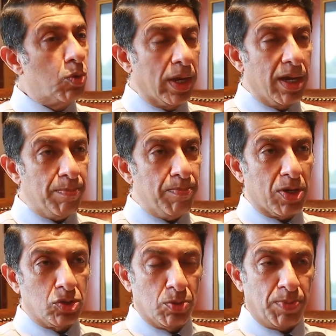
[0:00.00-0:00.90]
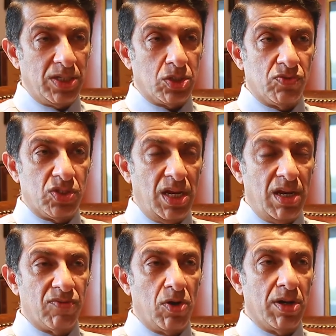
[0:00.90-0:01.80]
going up because the prices of
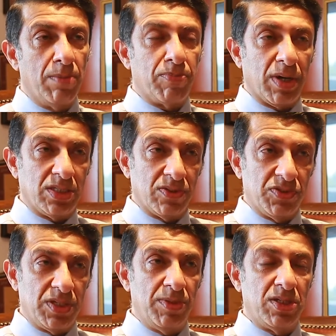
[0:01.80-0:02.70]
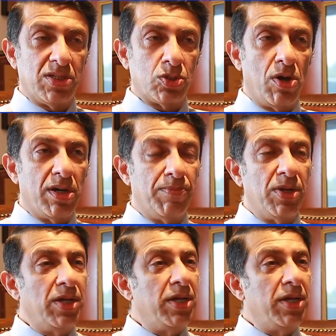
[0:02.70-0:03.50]
steel have gone up, prices of cement has gone up.